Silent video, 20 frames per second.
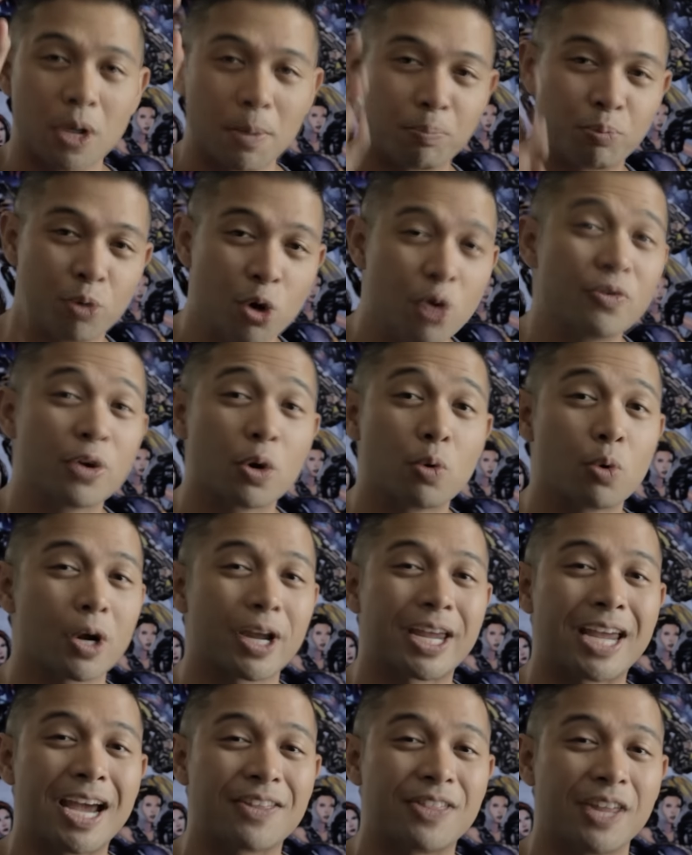Improve your
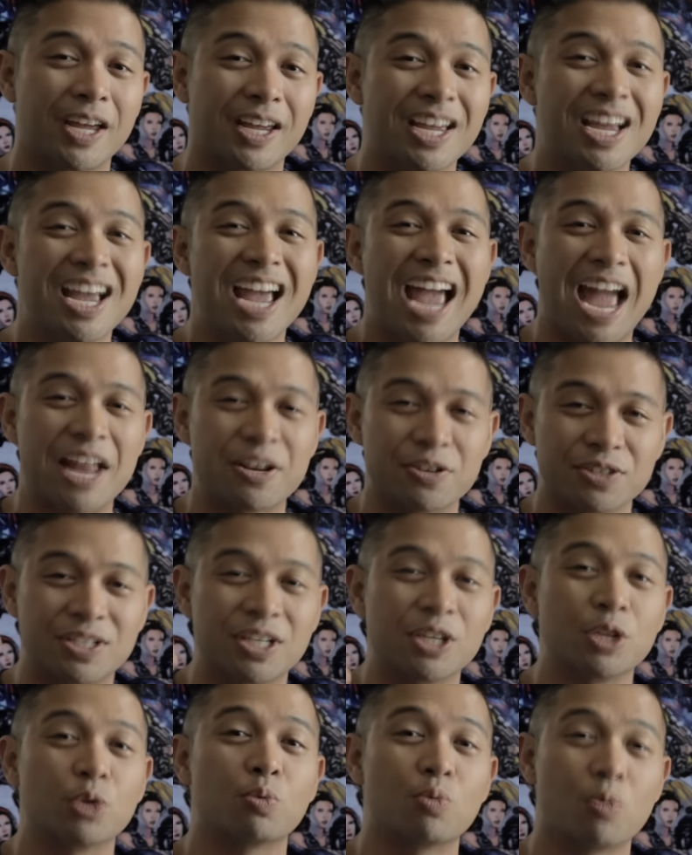work ethic and you'll
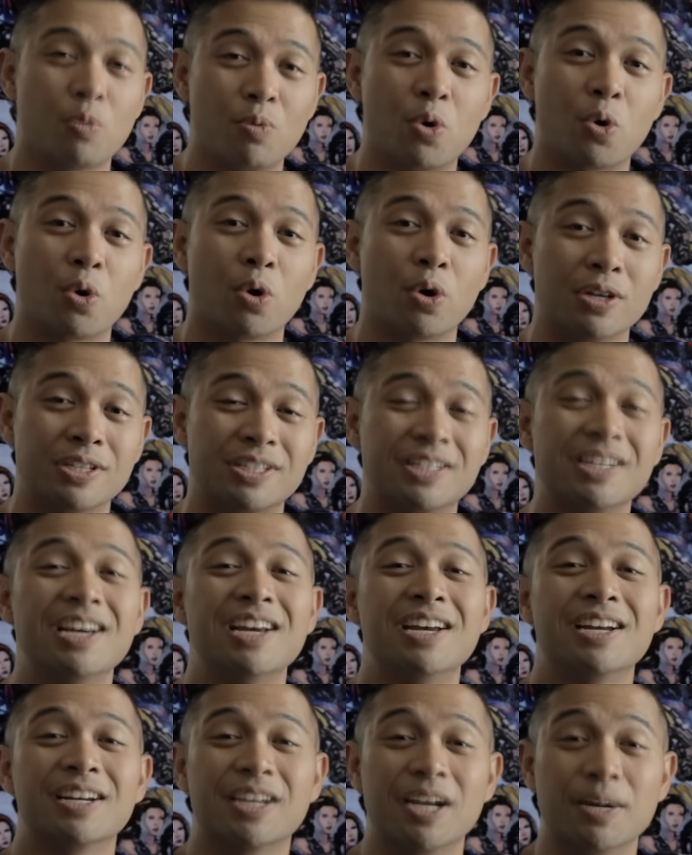see the rewards
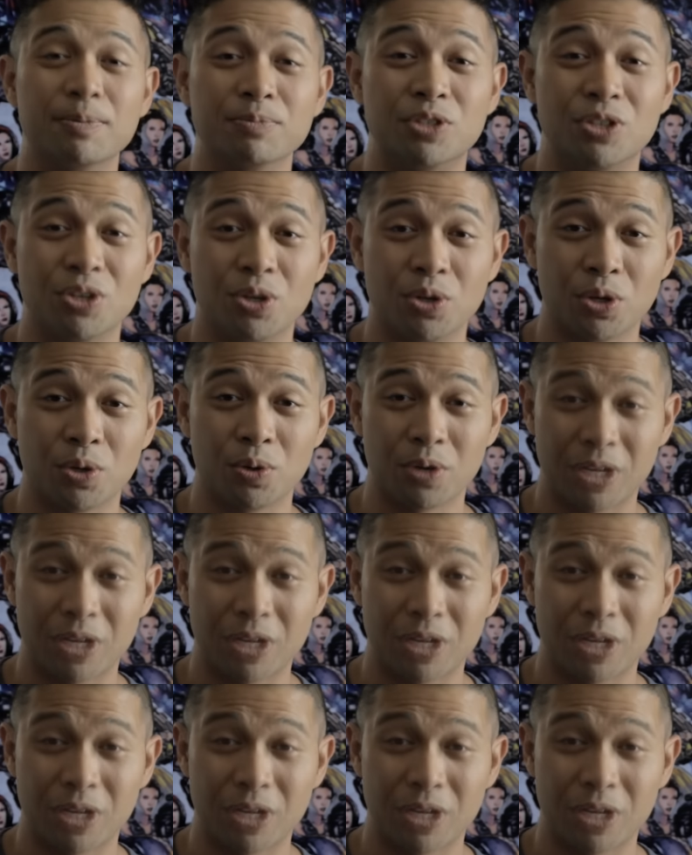come to you.